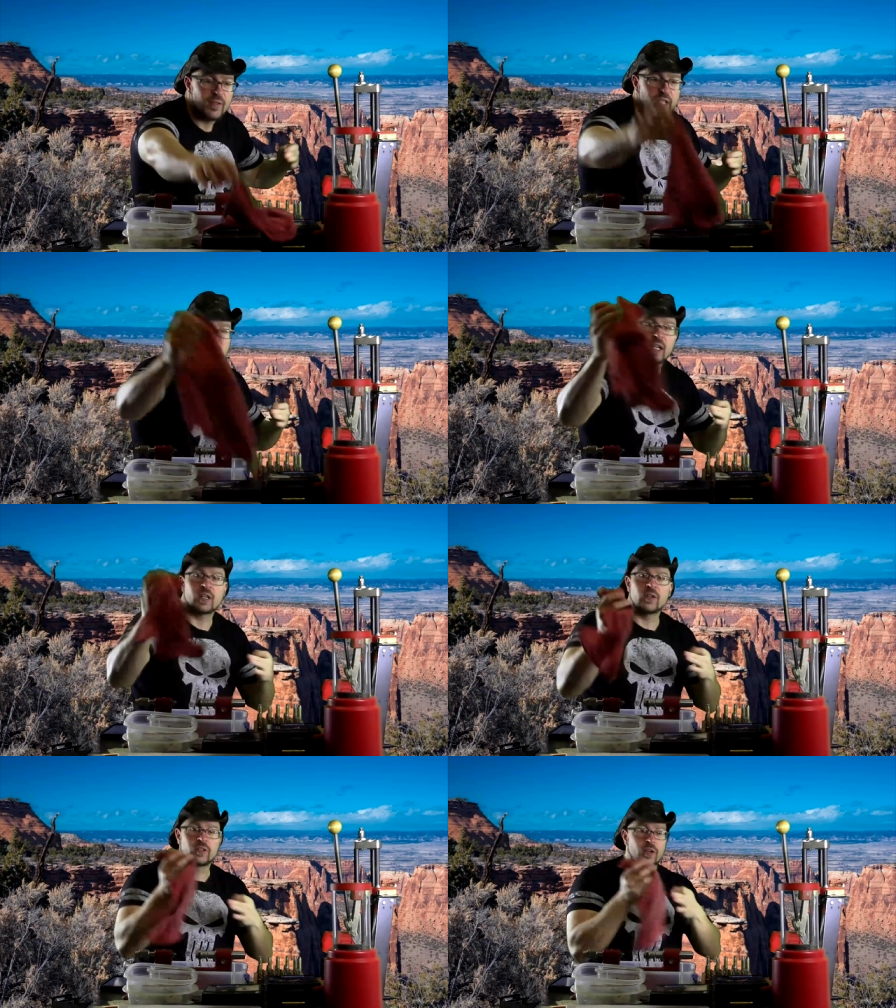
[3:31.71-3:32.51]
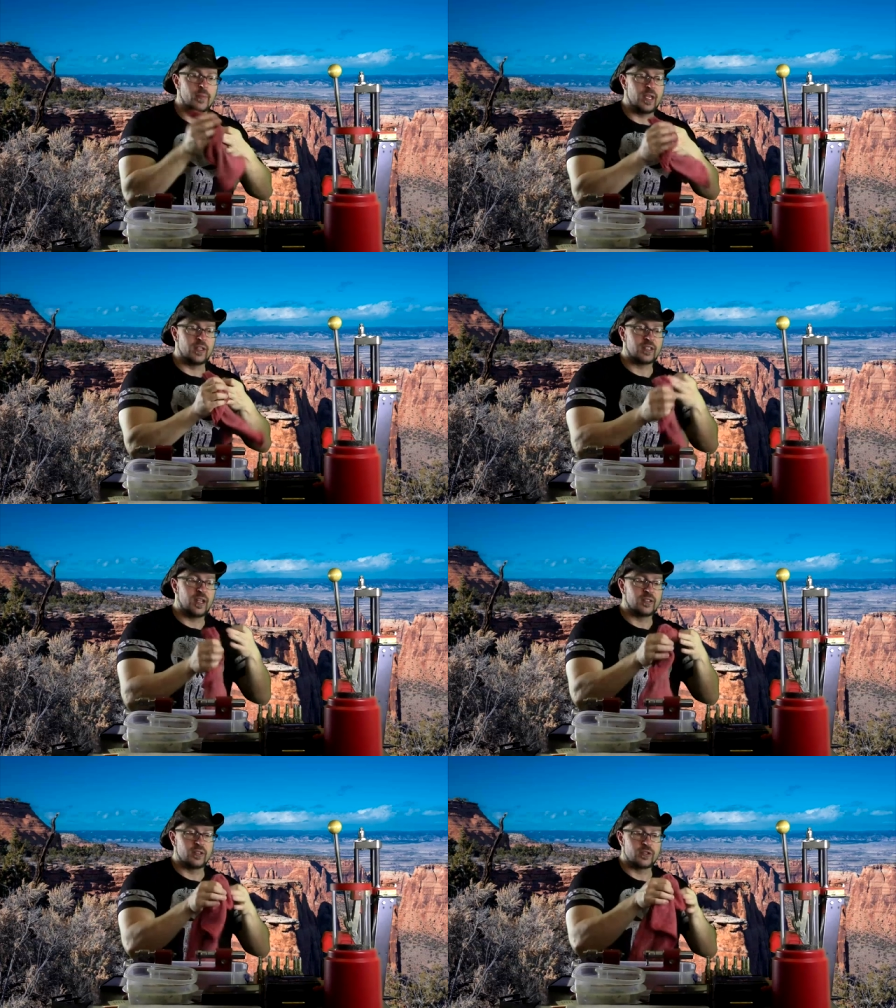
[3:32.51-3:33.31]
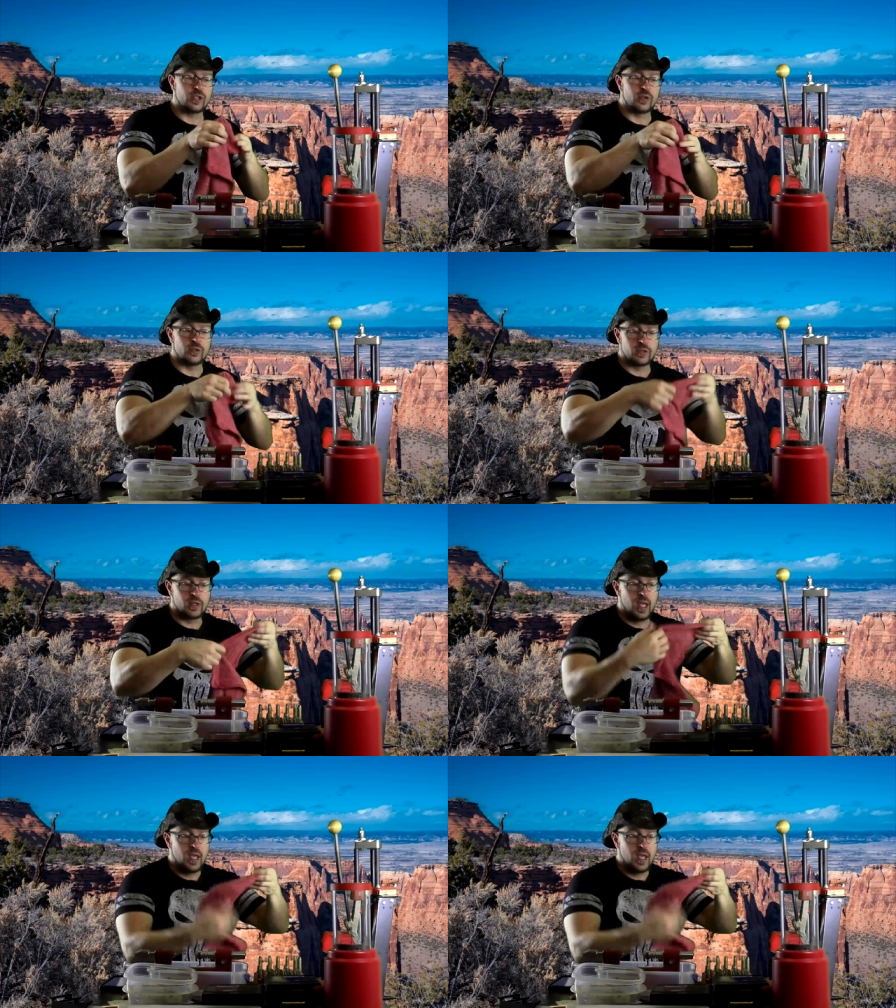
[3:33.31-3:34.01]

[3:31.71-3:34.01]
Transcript: to get close. Oh man, the size of their shoulders.